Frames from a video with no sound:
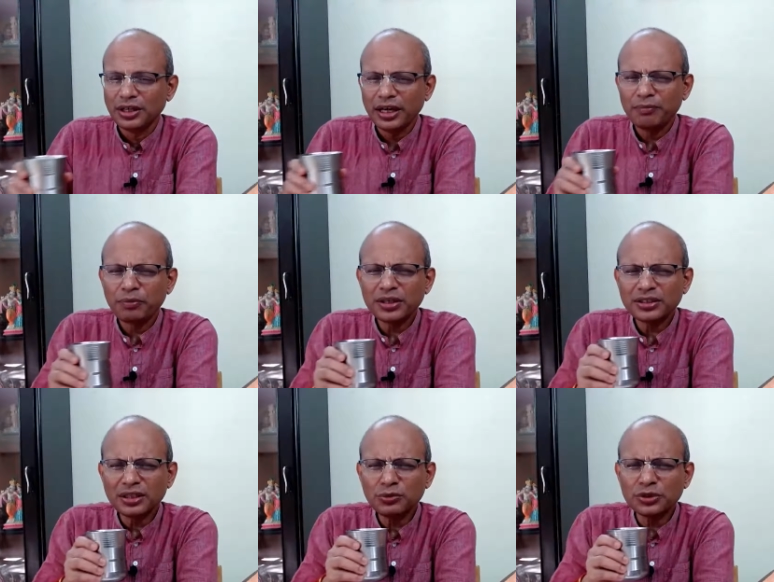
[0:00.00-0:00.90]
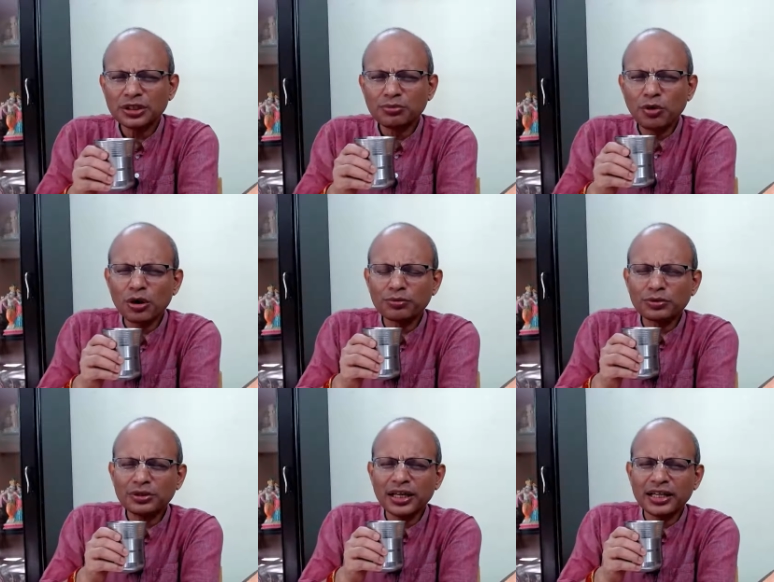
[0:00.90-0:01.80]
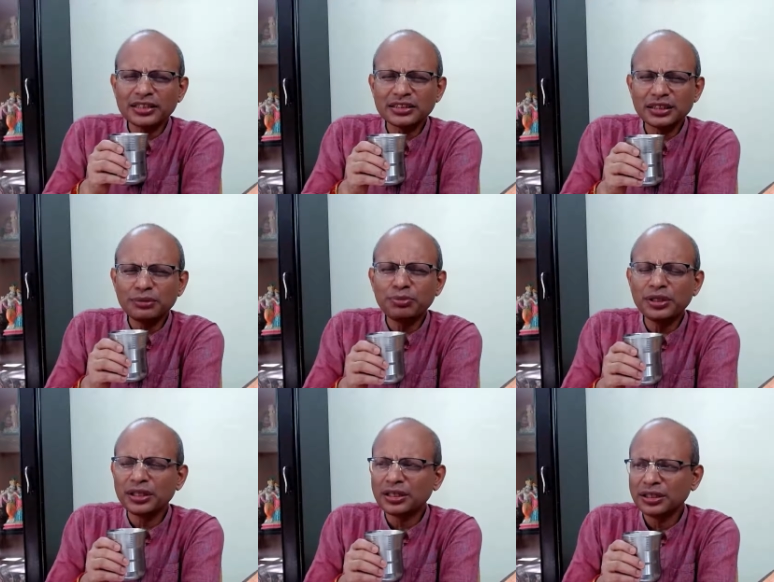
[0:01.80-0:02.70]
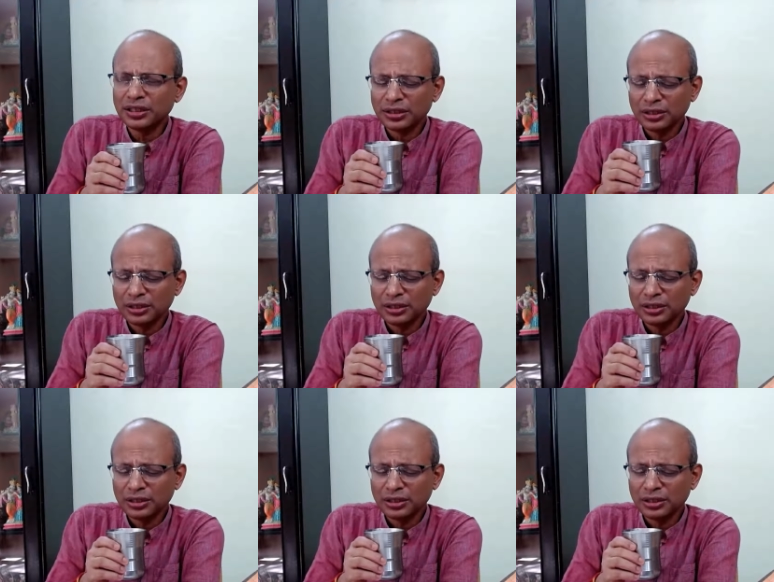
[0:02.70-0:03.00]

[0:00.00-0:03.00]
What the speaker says: A person who is in mode of goodness, if he